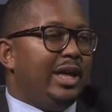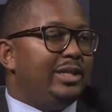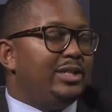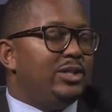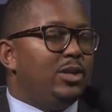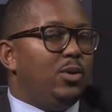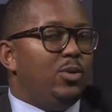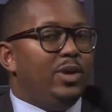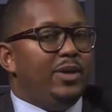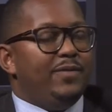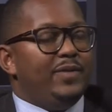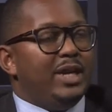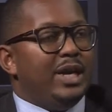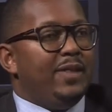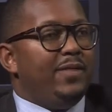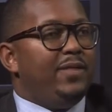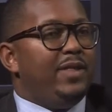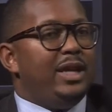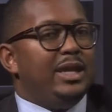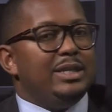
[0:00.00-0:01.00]
And so we've
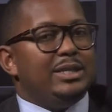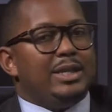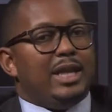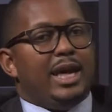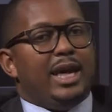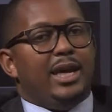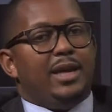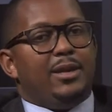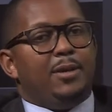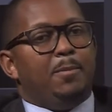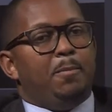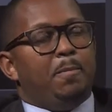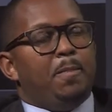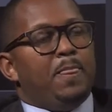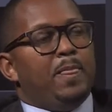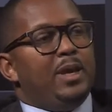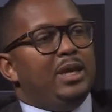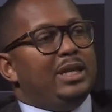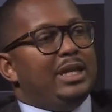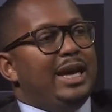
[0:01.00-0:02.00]
done things like,
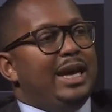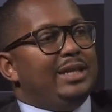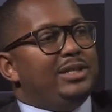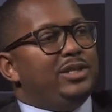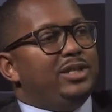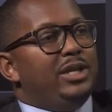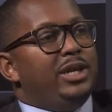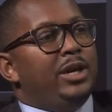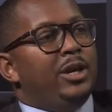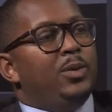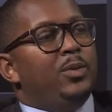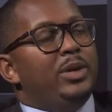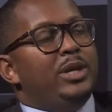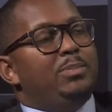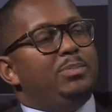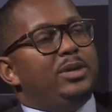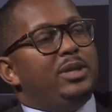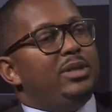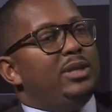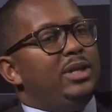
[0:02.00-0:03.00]
last year
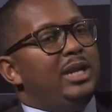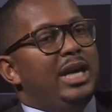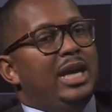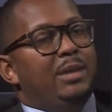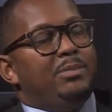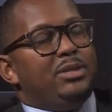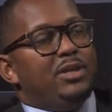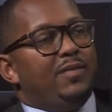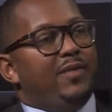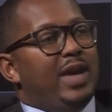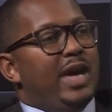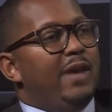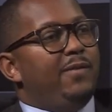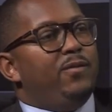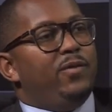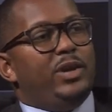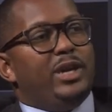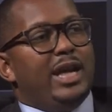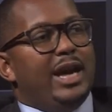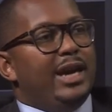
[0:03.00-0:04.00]
we put the names of
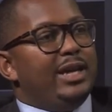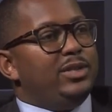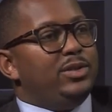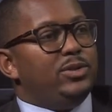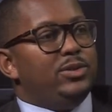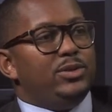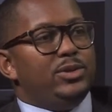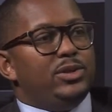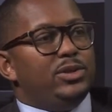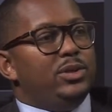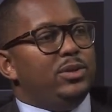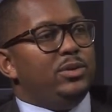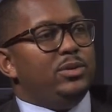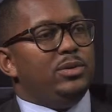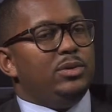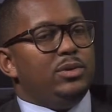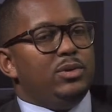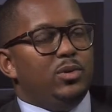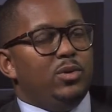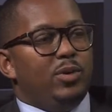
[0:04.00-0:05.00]
every high school
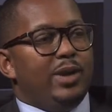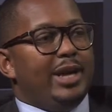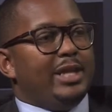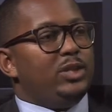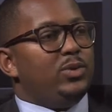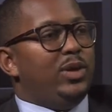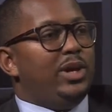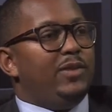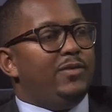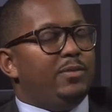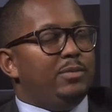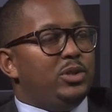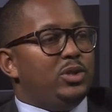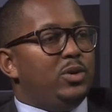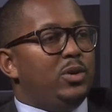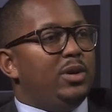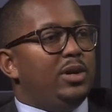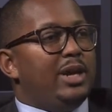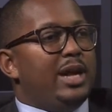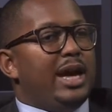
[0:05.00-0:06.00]
student who graduated from
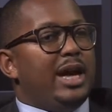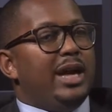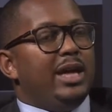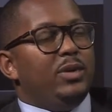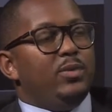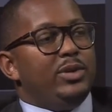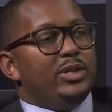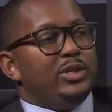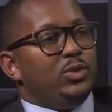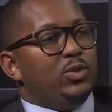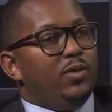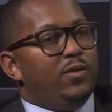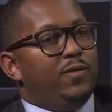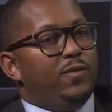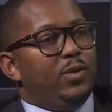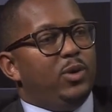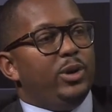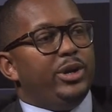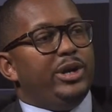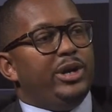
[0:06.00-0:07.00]
Jordan High and went to a
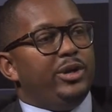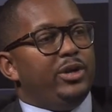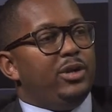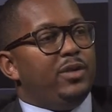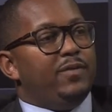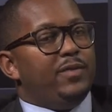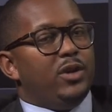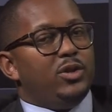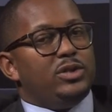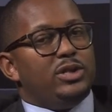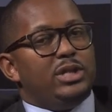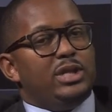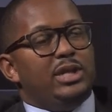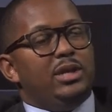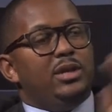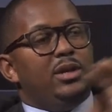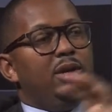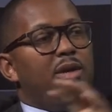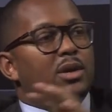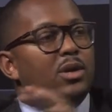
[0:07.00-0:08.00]
4-year
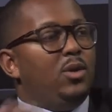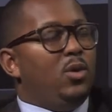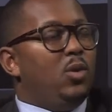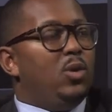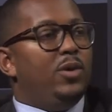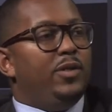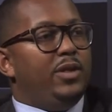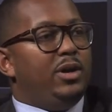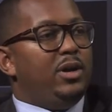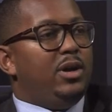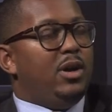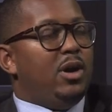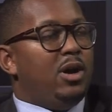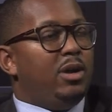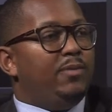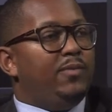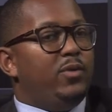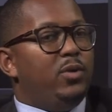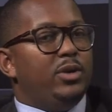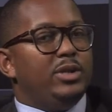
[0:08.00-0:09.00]
university or the
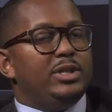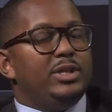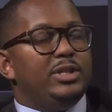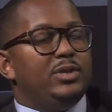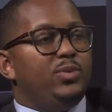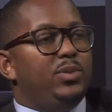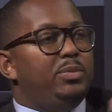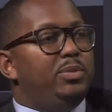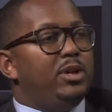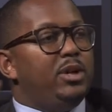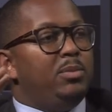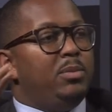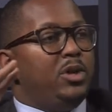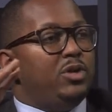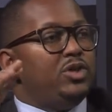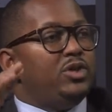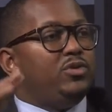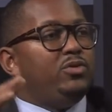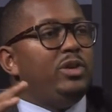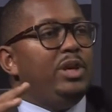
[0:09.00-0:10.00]
armed forces. We put them
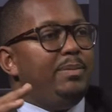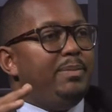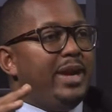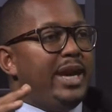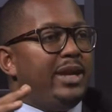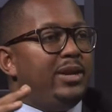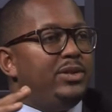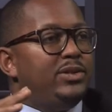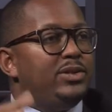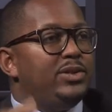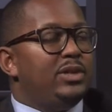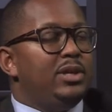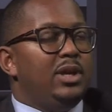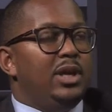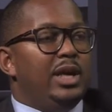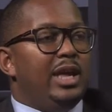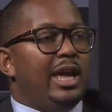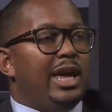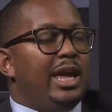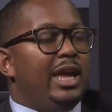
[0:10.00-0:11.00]
on street banners,
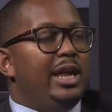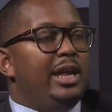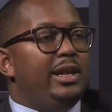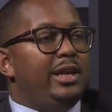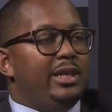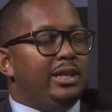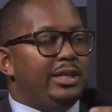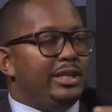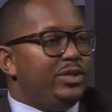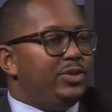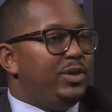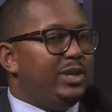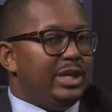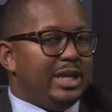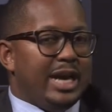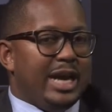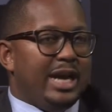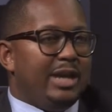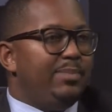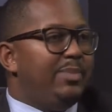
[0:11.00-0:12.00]
and District
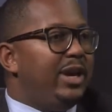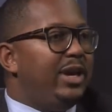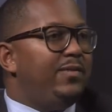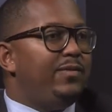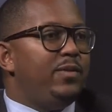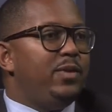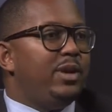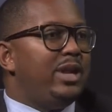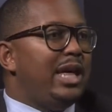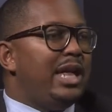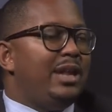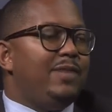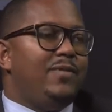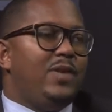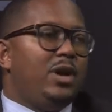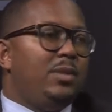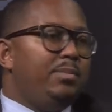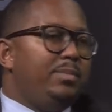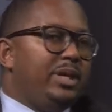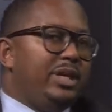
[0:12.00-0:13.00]
9 paid for it out of
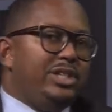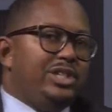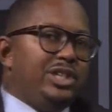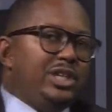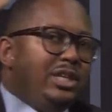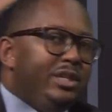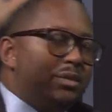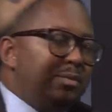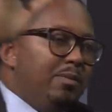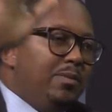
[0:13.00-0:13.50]
our budget